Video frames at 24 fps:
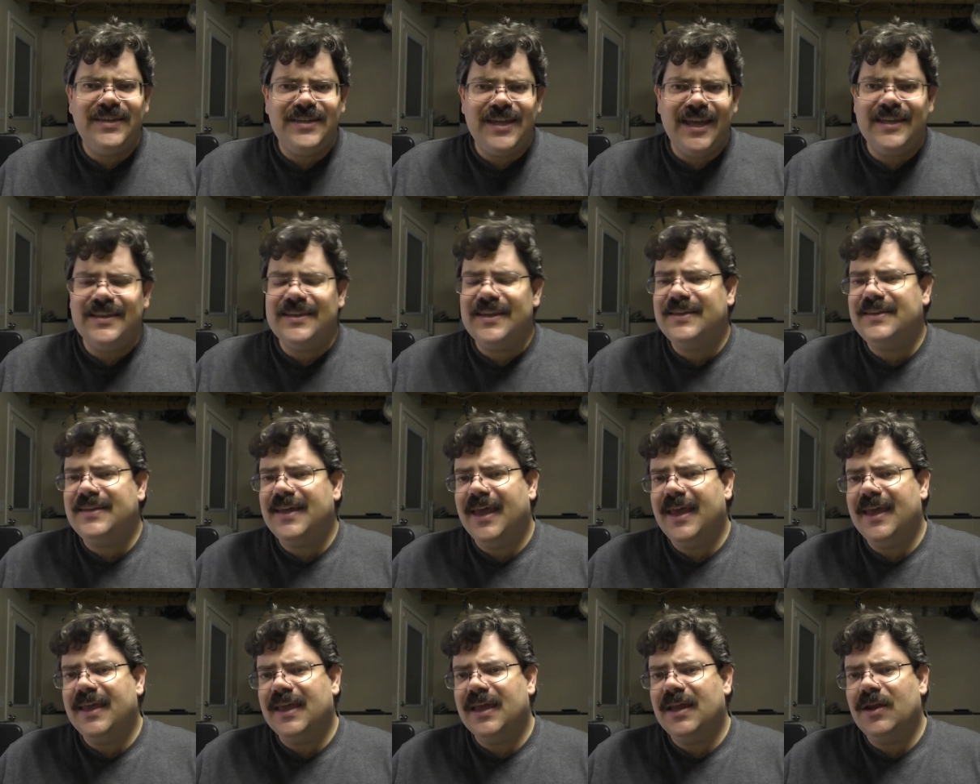tend to
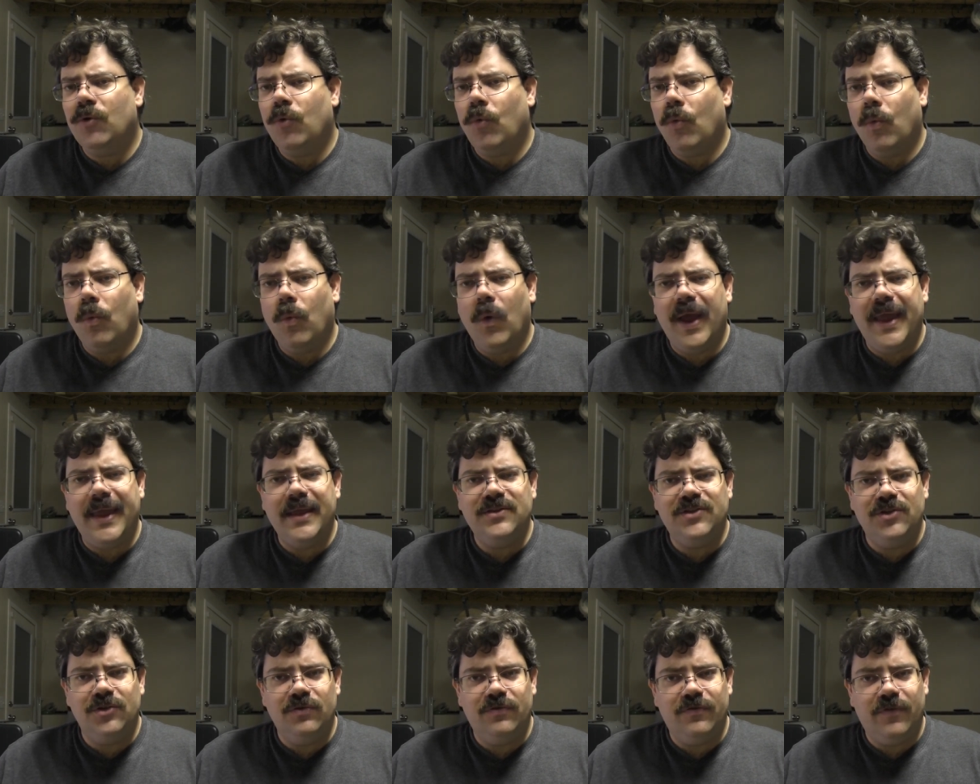take it way
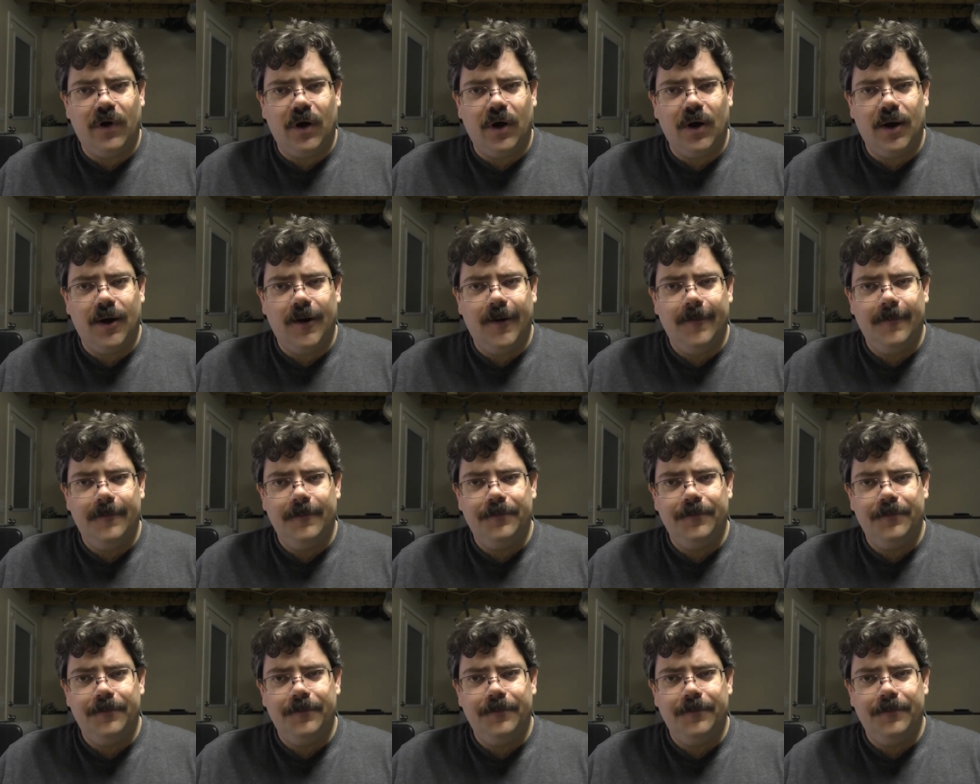too far.